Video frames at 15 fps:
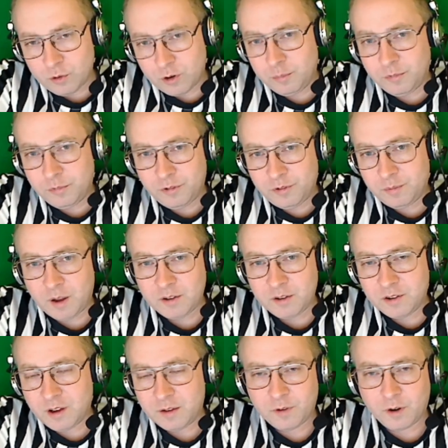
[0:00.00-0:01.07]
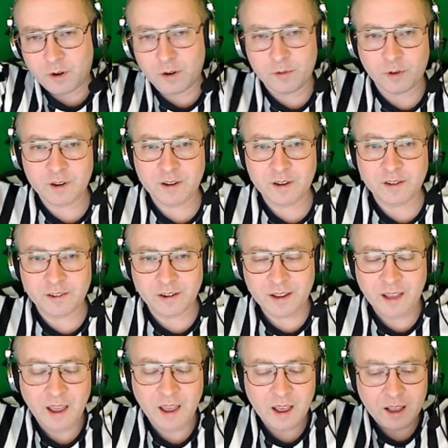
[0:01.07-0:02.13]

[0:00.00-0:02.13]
comes undone very, very easily.